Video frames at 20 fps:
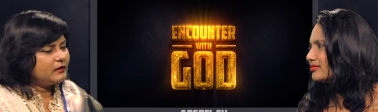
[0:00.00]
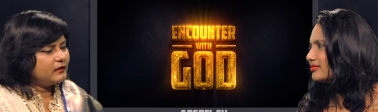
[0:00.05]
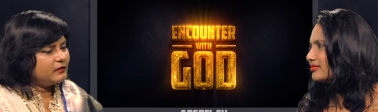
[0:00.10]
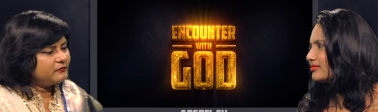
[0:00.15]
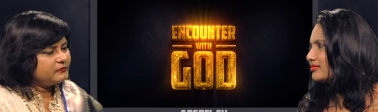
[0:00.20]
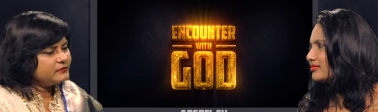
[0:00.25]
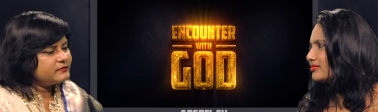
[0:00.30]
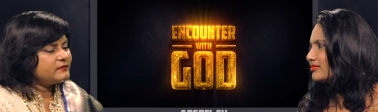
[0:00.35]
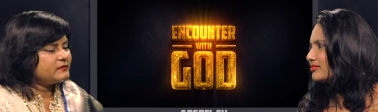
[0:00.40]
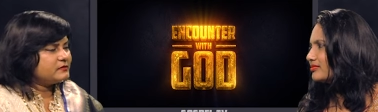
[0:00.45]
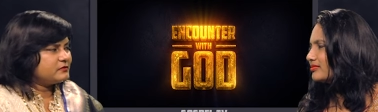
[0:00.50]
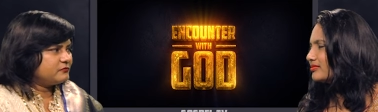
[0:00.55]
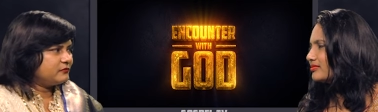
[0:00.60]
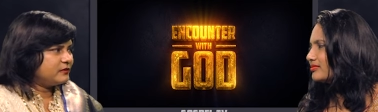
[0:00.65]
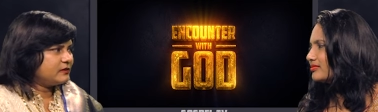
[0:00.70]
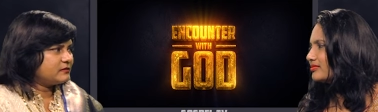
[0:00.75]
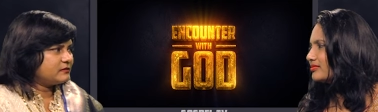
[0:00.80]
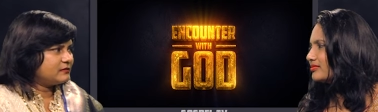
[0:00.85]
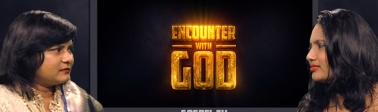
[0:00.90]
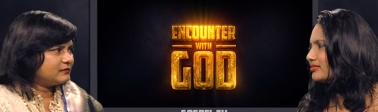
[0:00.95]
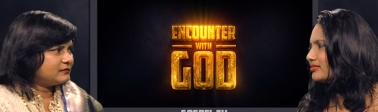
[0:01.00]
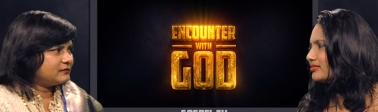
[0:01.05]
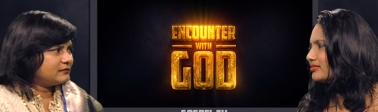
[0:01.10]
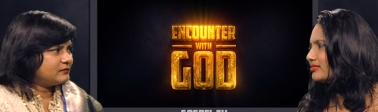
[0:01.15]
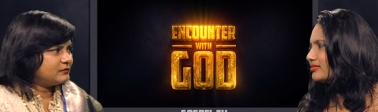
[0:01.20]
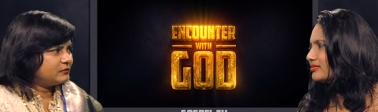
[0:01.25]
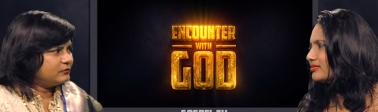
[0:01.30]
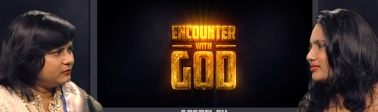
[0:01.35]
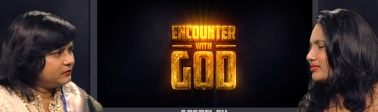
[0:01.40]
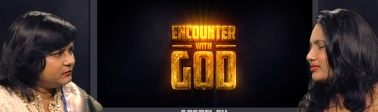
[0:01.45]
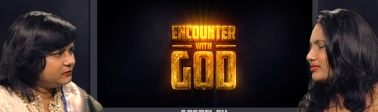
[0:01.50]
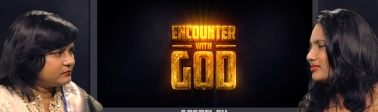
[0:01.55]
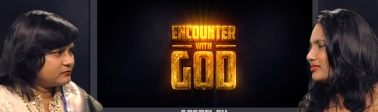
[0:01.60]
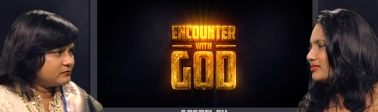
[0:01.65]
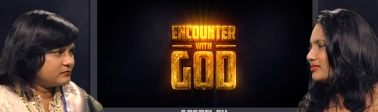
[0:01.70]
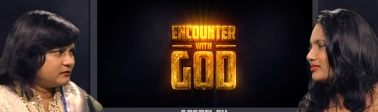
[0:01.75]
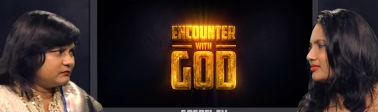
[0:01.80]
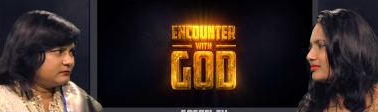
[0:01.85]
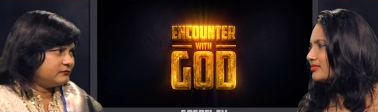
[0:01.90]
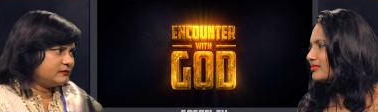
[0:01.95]
Speaker 1: every situation only mm.
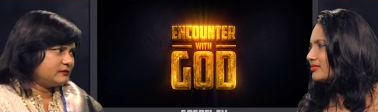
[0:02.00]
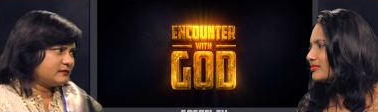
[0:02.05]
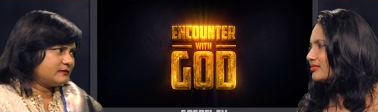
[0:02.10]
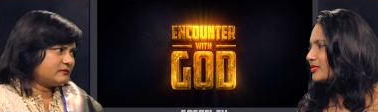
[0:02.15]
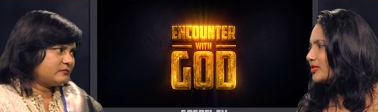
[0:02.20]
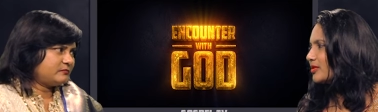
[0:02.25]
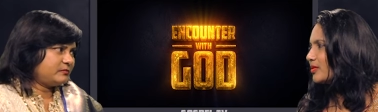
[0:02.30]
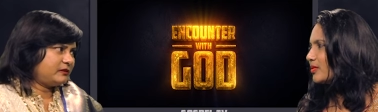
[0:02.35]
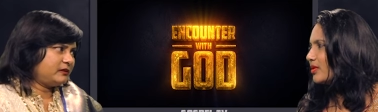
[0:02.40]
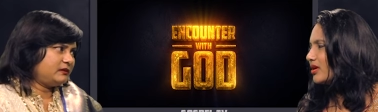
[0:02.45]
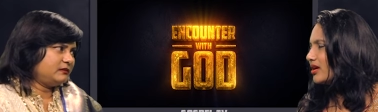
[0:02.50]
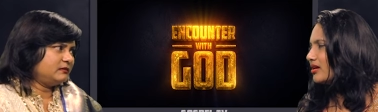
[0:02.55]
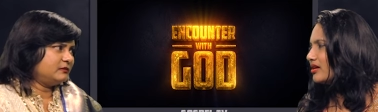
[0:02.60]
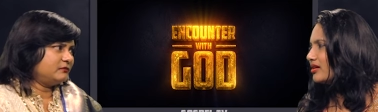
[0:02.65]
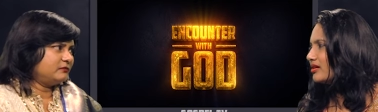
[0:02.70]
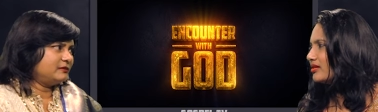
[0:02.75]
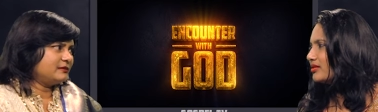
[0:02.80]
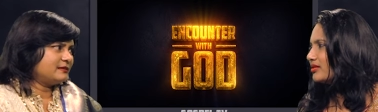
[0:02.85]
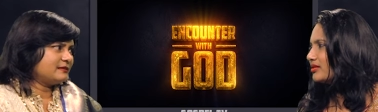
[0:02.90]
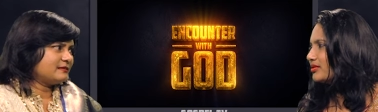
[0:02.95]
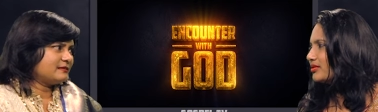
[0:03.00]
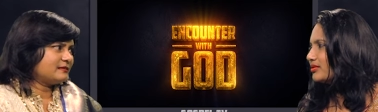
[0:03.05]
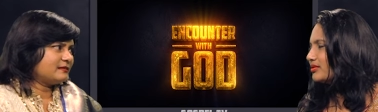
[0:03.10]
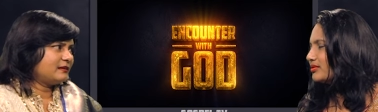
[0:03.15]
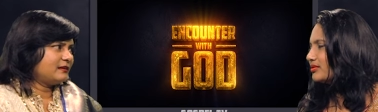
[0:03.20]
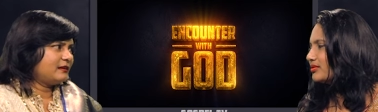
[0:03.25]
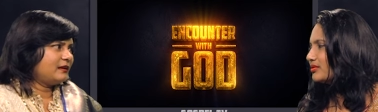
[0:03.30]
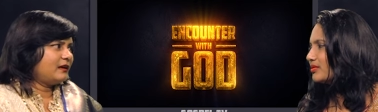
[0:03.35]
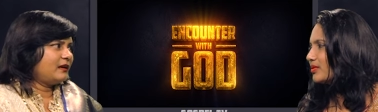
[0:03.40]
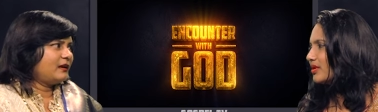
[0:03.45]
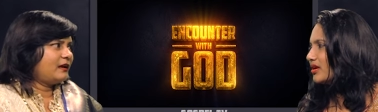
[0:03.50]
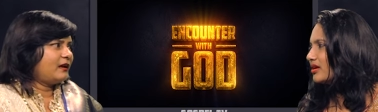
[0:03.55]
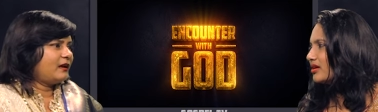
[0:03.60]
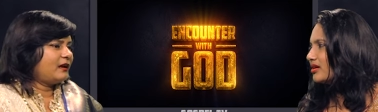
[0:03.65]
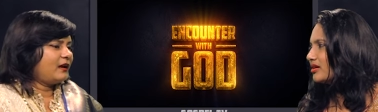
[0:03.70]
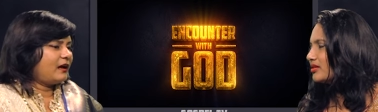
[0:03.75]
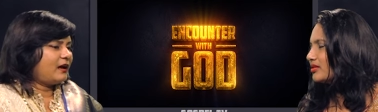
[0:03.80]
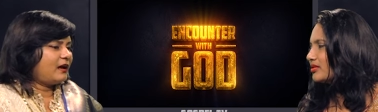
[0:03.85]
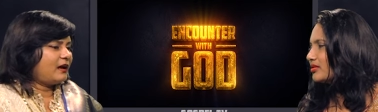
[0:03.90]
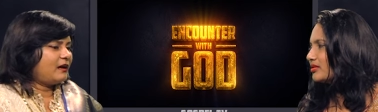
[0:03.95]
through the words, speaking wow. the words. Wow.